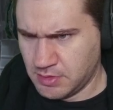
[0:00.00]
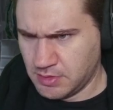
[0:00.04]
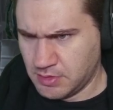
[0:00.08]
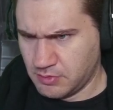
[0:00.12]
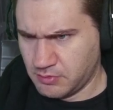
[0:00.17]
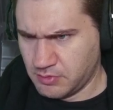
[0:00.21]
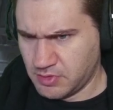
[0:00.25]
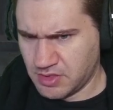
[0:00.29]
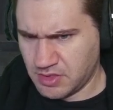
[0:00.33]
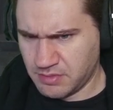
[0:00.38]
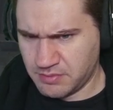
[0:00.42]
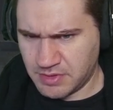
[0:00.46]

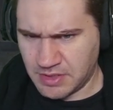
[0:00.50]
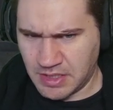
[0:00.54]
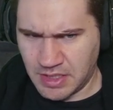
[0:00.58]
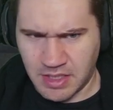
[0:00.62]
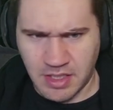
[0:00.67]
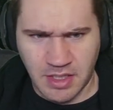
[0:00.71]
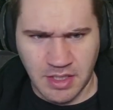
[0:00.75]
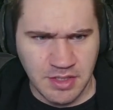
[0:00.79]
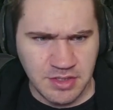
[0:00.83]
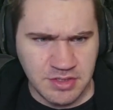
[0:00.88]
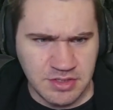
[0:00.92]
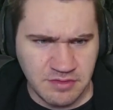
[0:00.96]
wait a minute, I
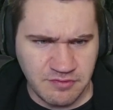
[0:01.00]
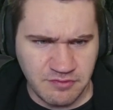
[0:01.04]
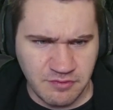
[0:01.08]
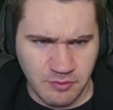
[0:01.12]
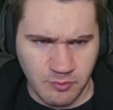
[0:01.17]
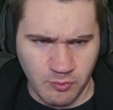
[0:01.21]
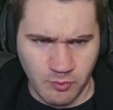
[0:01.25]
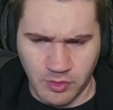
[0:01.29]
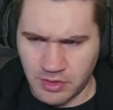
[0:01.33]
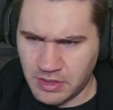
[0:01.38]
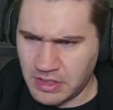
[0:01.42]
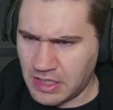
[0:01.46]
got a different
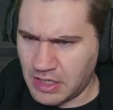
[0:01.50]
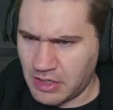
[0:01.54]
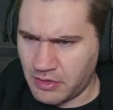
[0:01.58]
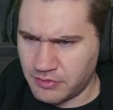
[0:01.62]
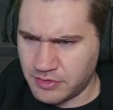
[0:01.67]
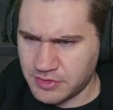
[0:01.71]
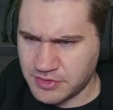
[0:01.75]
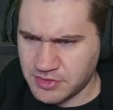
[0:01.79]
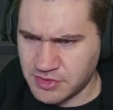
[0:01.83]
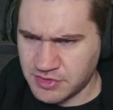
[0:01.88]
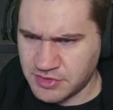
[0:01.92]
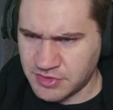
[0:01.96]
one now.
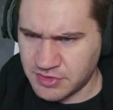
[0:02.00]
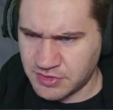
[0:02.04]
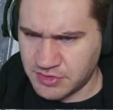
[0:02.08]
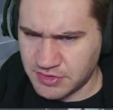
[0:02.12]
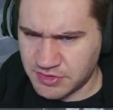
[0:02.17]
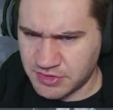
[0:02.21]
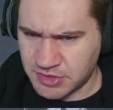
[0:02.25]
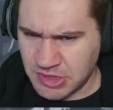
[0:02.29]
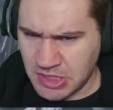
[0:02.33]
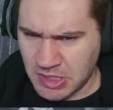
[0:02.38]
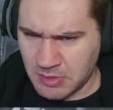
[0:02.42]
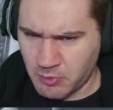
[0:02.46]
This isn't the
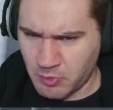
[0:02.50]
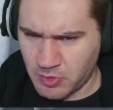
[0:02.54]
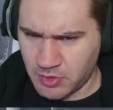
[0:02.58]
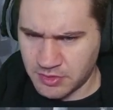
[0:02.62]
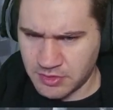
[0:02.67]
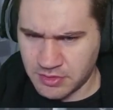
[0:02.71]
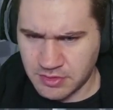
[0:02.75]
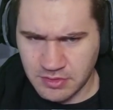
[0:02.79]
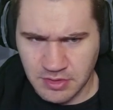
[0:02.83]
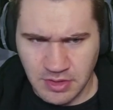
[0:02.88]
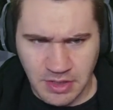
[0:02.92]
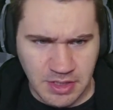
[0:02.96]
same one.
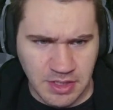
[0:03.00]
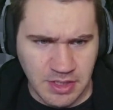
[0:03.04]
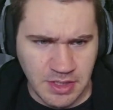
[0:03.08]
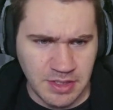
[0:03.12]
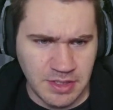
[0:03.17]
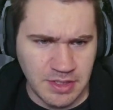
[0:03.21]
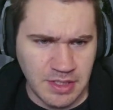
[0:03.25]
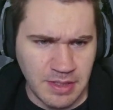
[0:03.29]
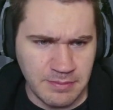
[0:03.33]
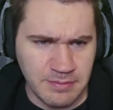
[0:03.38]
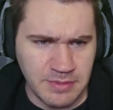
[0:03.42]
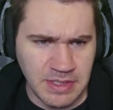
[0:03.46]
I got an
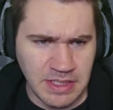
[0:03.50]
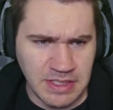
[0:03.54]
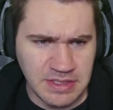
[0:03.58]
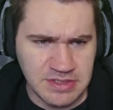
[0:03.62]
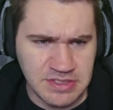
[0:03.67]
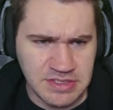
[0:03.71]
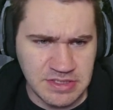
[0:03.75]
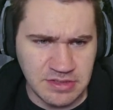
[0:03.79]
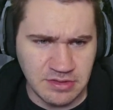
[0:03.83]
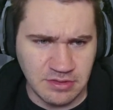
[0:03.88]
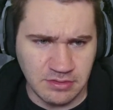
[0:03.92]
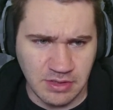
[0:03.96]

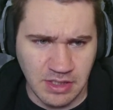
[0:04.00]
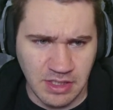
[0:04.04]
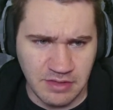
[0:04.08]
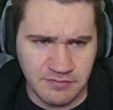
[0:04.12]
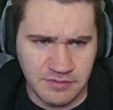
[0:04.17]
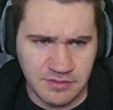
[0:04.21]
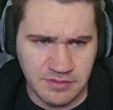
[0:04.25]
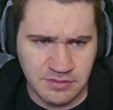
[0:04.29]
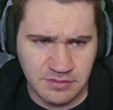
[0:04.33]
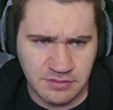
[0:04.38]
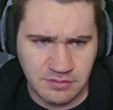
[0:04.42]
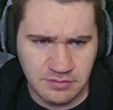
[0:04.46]

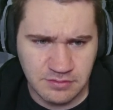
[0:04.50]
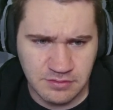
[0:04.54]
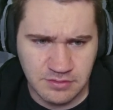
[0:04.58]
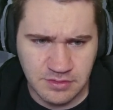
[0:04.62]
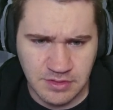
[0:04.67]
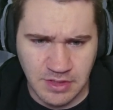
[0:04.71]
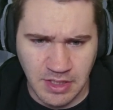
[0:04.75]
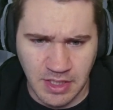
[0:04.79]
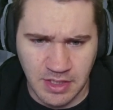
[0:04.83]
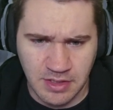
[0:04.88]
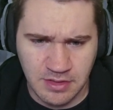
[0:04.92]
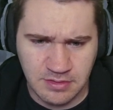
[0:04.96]
M1911.
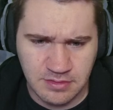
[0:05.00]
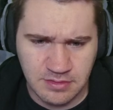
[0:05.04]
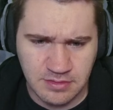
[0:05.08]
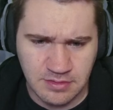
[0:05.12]
Yeah?